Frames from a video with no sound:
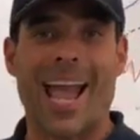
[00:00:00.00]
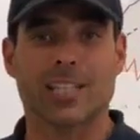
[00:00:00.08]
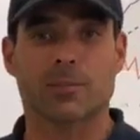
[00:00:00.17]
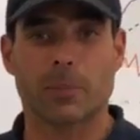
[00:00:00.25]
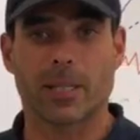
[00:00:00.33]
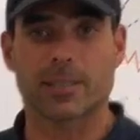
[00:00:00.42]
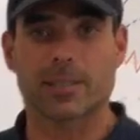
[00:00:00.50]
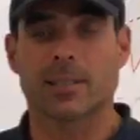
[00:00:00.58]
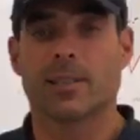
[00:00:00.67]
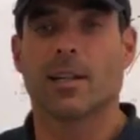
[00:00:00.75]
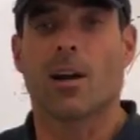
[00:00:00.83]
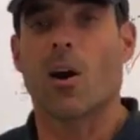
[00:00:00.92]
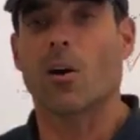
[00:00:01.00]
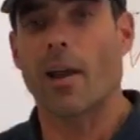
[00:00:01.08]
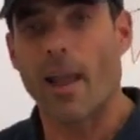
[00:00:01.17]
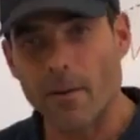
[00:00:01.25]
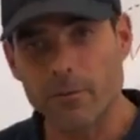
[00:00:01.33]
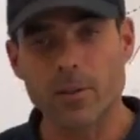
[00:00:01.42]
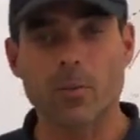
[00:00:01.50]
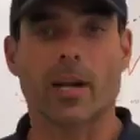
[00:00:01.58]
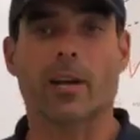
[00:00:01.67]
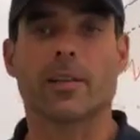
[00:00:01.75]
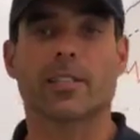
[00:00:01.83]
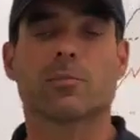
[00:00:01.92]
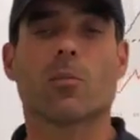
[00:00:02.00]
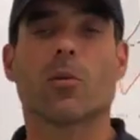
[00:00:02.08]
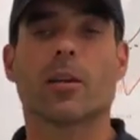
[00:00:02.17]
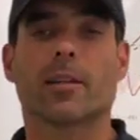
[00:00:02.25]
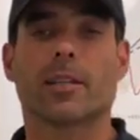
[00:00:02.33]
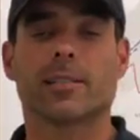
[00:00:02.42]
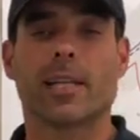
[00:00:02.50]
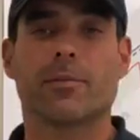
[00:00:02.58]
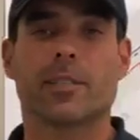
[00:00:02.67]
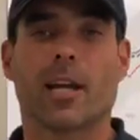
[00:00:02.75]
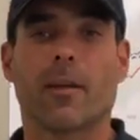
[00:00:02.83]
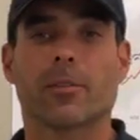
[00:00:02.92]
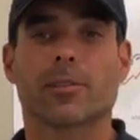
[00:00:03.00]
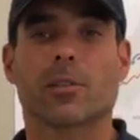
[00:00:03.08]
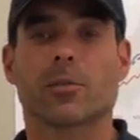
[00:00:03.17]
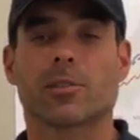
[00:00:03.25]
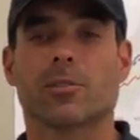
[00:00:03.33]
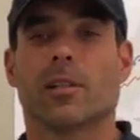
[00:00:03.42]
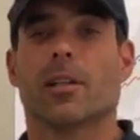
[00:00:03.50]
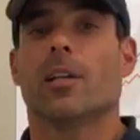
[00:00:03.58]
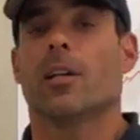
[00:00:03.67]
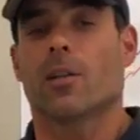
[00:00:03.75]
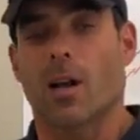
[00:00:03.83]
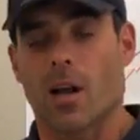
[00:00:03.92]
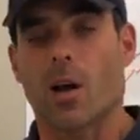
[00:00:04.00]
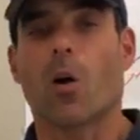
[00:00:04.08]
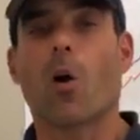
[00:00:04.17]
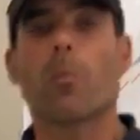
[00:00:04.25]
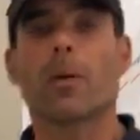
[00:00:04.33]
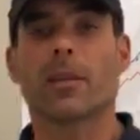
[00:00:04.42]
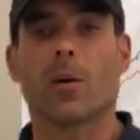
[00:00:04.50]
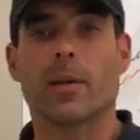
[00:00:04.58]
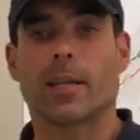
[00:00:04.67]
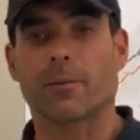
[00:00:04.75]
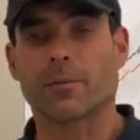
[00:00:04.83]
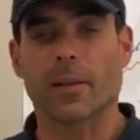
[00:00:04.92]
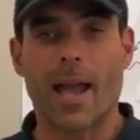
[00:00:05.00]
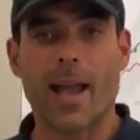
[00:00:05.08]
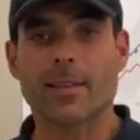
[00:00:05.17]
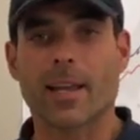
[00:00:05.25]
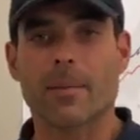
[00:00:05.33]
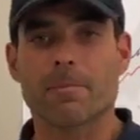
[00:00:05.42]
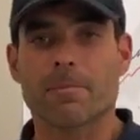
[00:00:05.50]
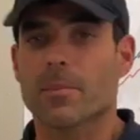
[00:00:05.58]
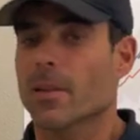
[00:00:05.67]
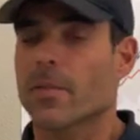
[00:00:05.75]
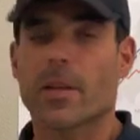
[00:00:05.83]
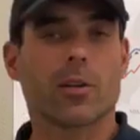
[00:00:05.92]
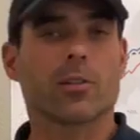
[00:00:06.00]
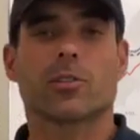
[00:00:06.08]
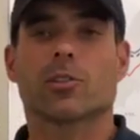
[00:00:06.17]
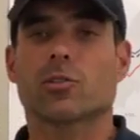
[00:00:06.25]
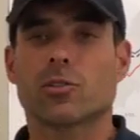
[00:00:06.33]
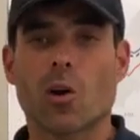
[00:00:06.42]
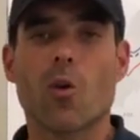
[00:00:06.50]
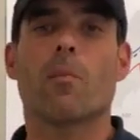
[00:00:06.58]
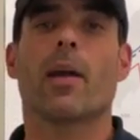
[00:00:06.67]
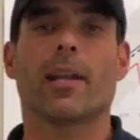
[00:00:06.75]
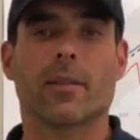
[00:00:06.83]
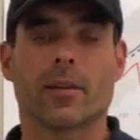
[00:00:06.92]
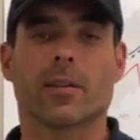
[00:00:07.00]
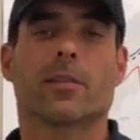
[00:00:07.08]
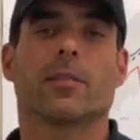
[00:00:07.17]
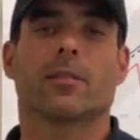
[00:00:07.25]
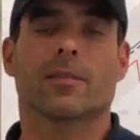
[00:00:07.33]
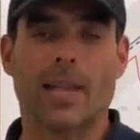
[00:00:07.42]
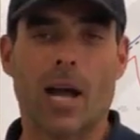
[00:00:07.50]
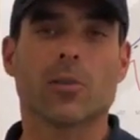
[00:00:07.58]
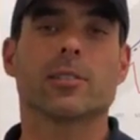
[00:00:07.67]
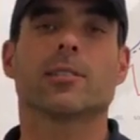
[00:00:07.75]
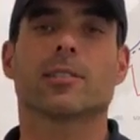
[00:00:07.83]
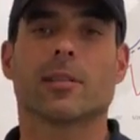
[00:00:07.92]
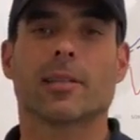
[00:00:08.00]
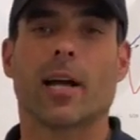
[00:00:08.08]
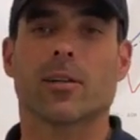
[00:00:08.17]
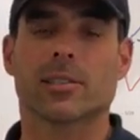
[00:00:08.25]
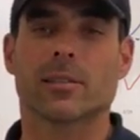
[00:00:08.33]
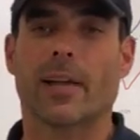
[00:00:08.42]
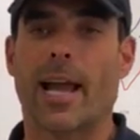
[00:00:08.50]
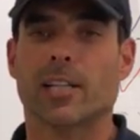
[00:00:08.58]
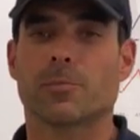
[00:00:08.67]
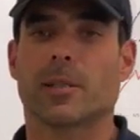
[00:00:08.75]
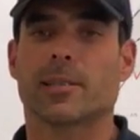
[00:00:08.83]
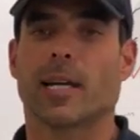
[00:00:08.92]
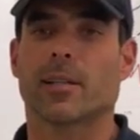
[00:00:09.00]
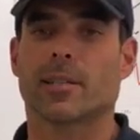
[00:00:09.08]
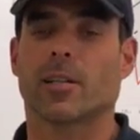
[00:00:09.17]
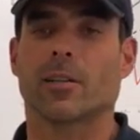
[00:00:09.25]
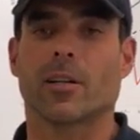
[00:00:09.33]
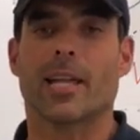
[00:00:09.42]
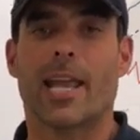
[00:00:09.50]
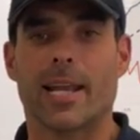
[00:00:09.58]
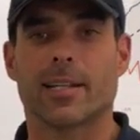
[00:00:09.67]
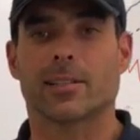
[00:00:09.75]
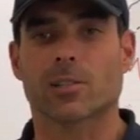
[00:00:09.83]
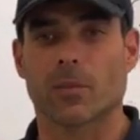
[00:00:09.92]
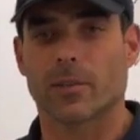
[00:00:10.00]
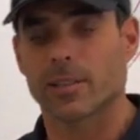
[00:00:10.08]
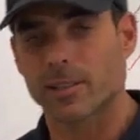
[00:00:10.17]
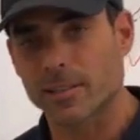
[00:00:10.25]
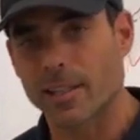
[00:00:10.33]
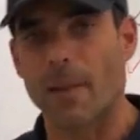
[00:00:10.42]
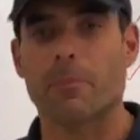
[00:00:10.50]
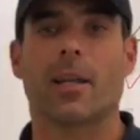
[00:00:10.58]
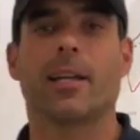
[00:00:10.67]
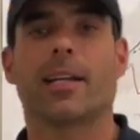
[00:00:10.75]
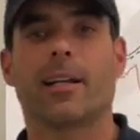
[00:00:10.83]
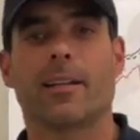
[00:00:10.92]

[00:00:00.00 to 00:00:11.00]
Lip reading: ash pits are everywhere. This morning, the safety officer was hoping that we could flag them. There are so many, there are thousands and thousands of ash pits out there, and they're hidden. So if you step in